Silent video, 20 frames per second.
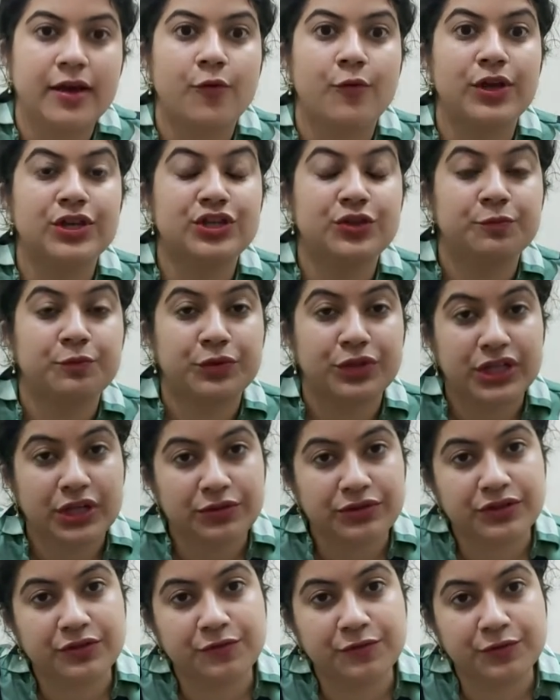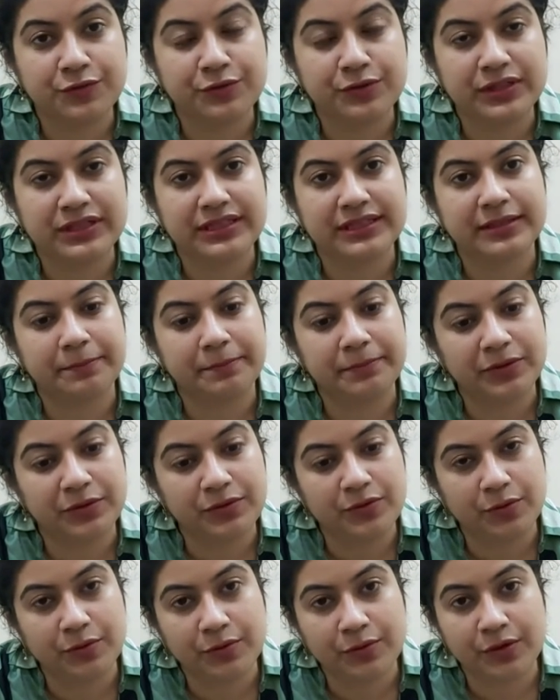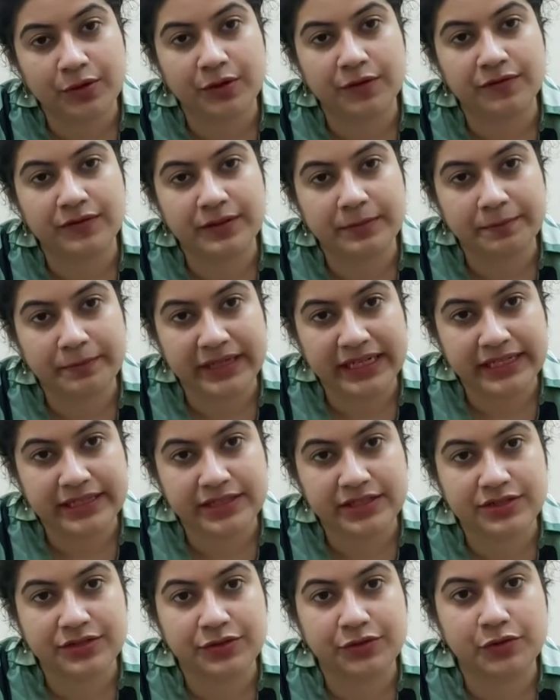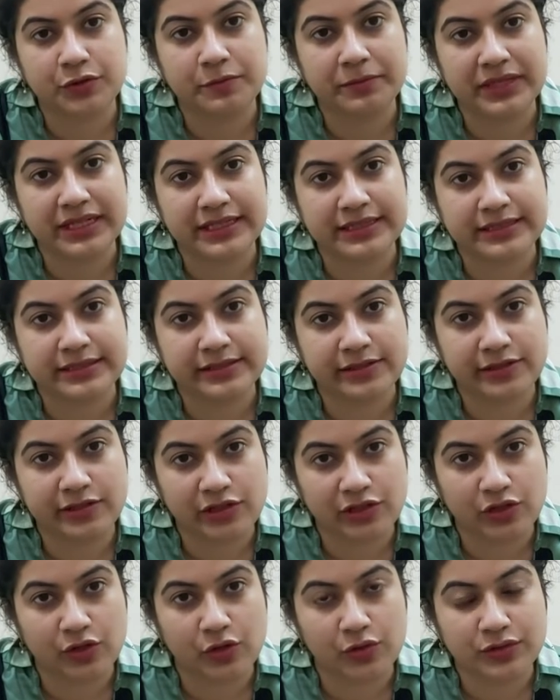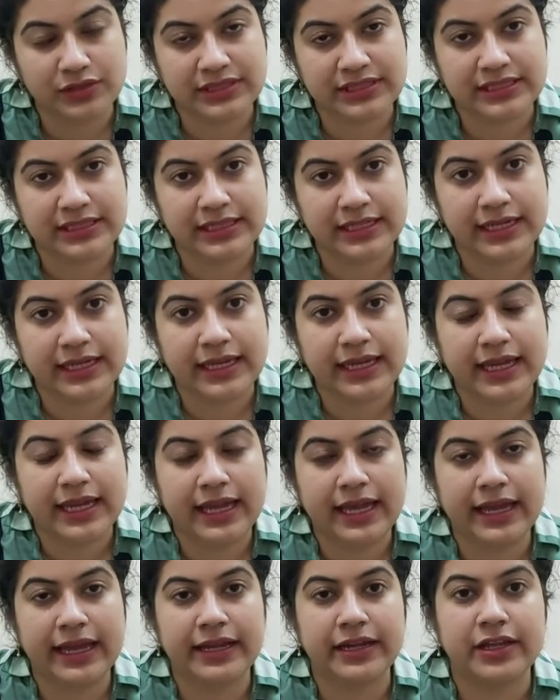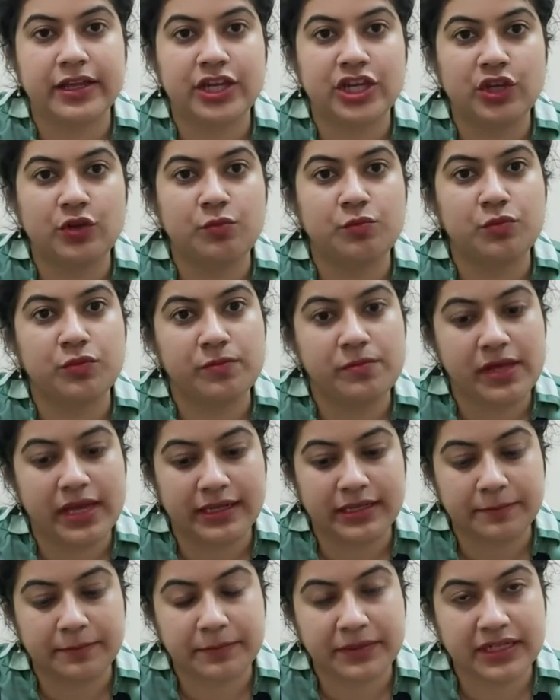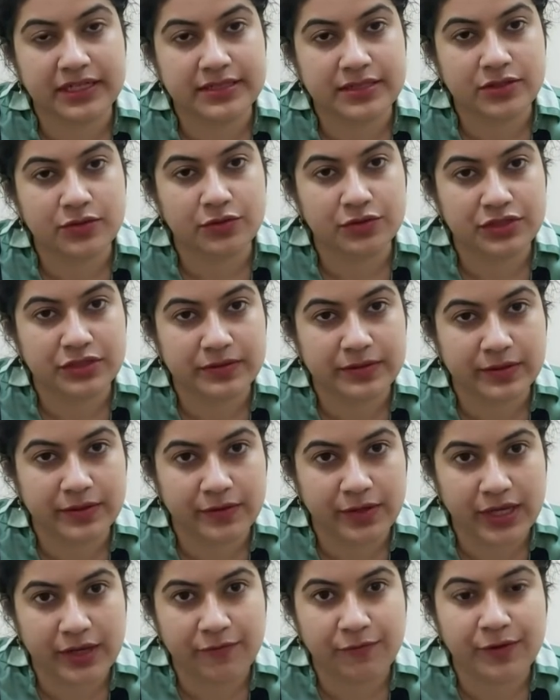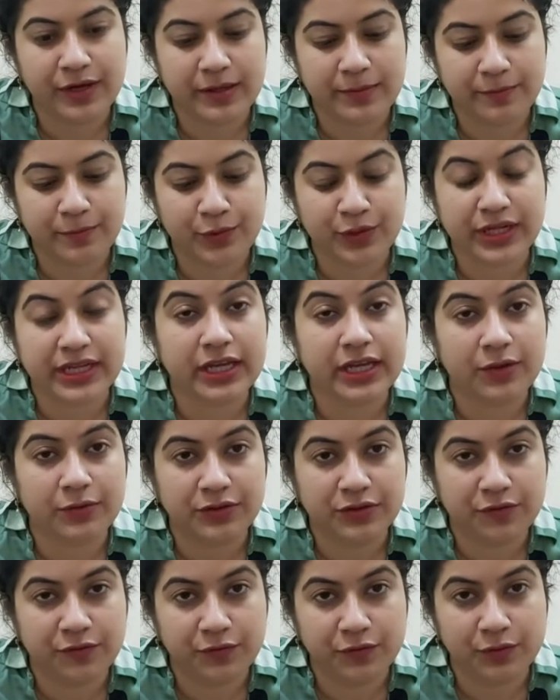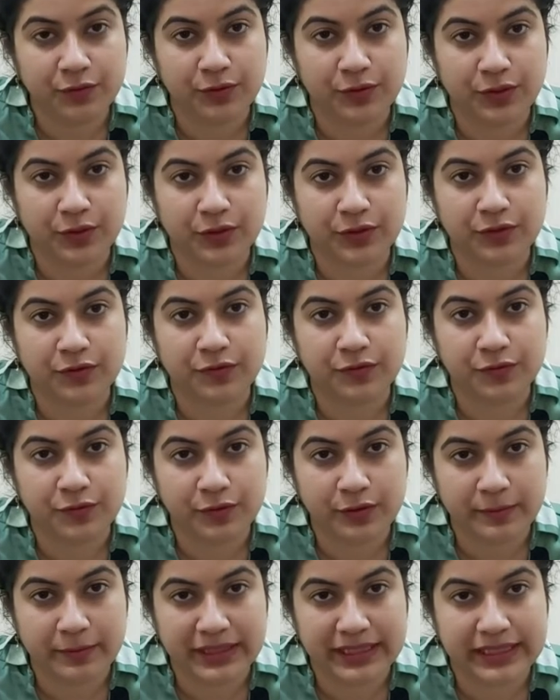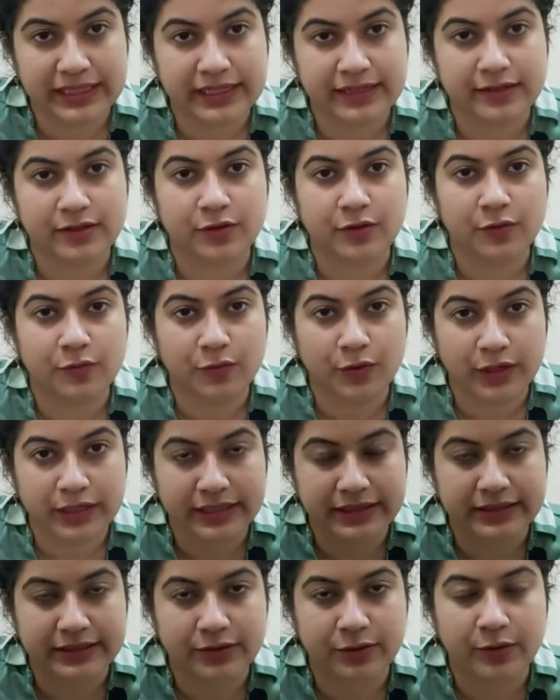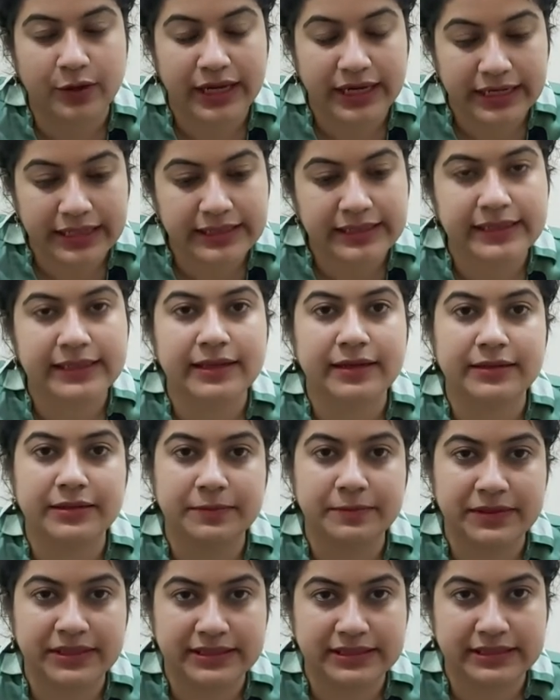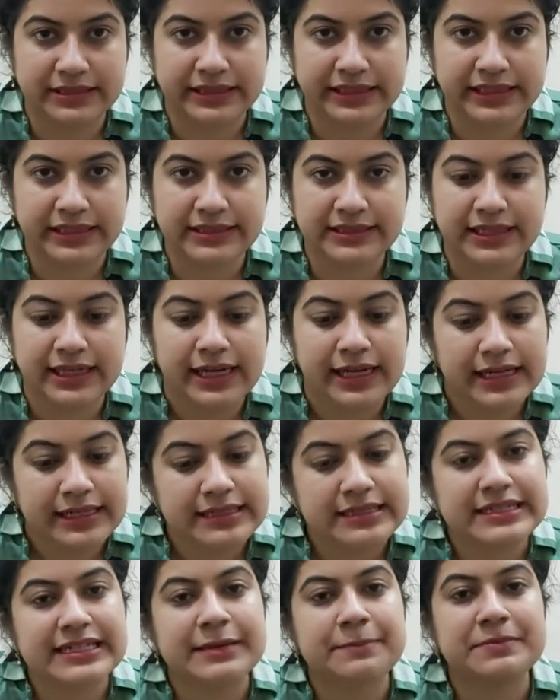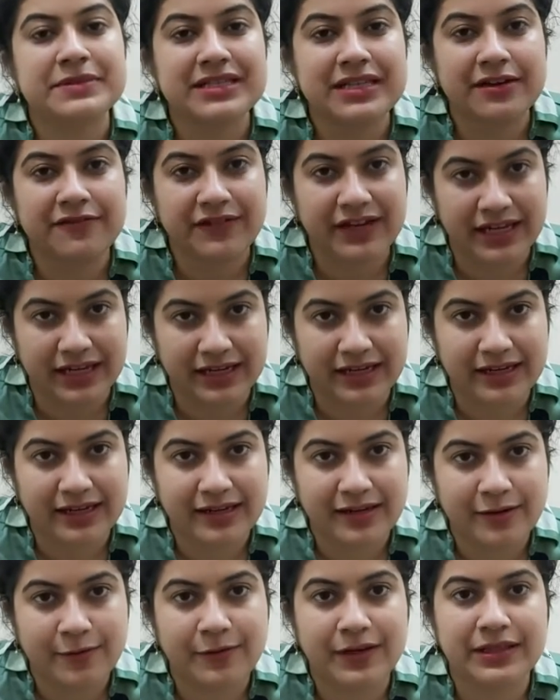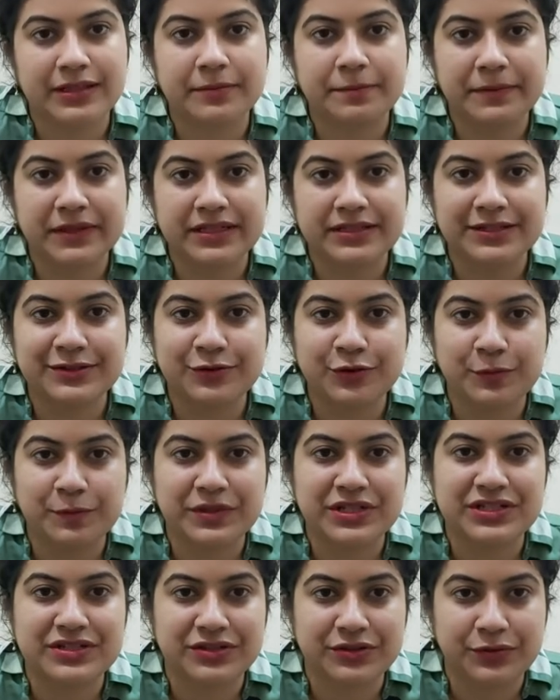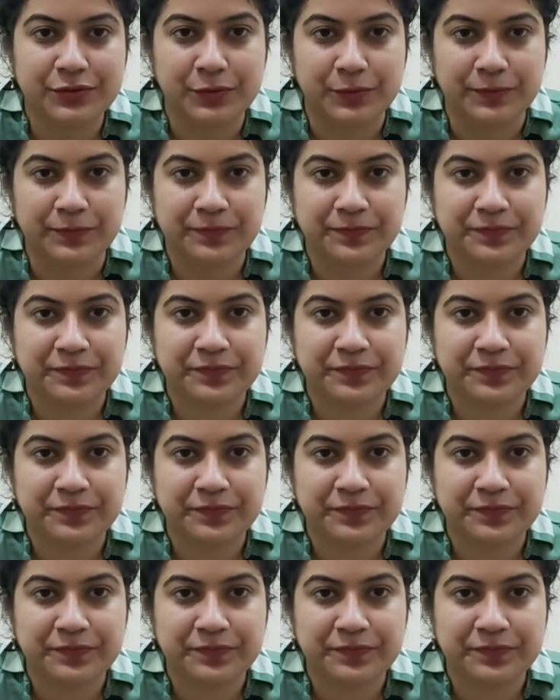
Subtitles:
When you put out the food, the door of the patient's room is closed, and the person who's putting out the food or the food material or water or anything that the person needs steps away when the person opens the room.